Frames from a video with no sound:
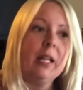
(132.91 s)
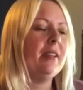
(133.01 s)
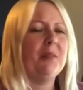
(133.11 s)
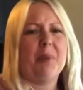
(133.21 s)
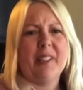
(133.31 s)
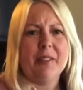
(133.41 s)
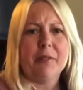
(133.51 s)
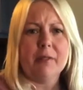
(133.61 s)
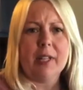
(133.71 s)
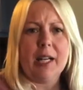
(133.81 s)
And then pretty
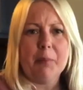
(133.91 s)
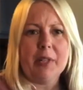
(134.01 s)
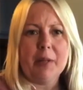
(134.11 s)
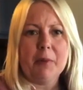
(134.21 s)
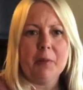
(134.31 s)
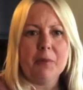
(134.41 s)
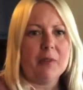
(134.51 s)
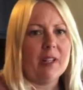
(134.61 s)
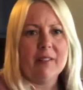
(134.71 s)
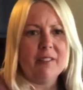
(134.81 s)
soon comp time comes
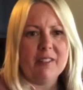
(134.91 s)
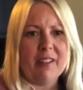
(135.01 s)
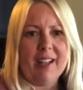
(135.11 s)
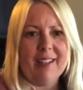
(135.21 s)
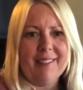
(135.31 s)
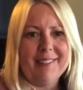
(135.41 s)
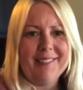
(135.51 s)
around and you're not